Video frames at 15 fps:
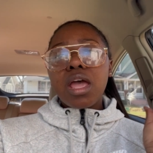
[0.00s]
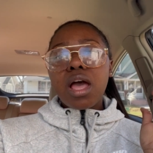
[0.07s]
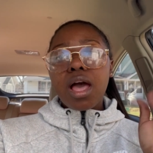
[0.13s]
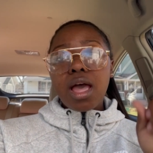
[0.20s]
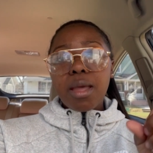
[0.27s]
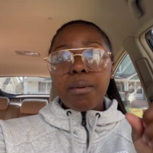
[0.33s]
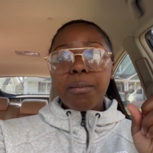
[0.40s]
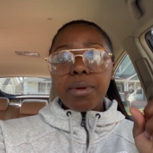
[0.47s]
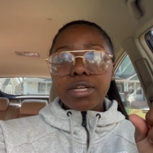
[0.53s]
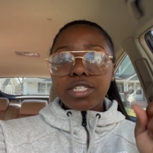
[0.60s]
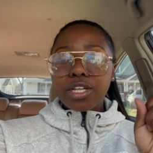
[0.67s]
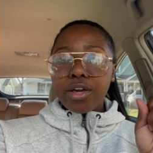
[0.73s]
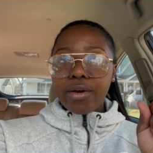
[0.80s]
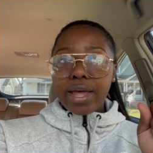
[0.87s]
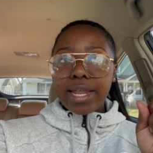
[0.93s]
I'm about to
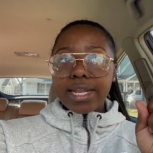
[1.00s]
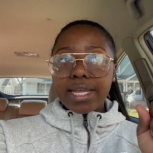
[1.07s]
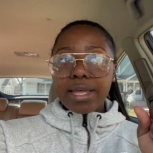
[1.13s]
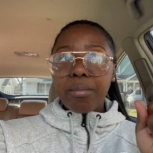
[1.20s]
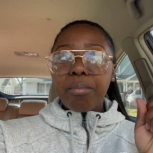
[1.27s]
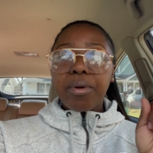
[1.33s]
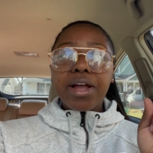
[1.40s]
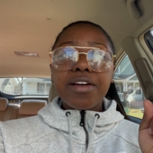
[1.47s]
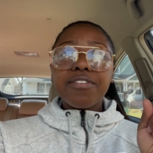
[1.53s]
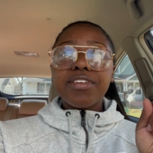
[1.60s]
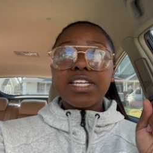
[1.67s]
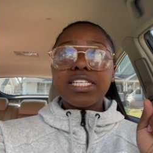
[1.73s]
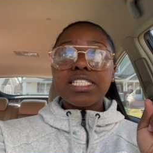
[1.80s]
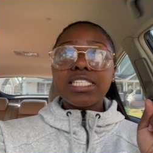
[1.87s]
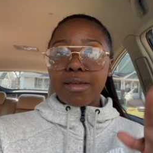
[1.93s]
go ahead and get
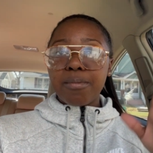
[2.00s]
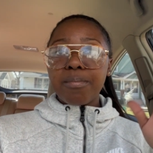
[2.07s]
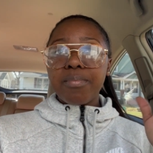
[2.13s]
breakfast.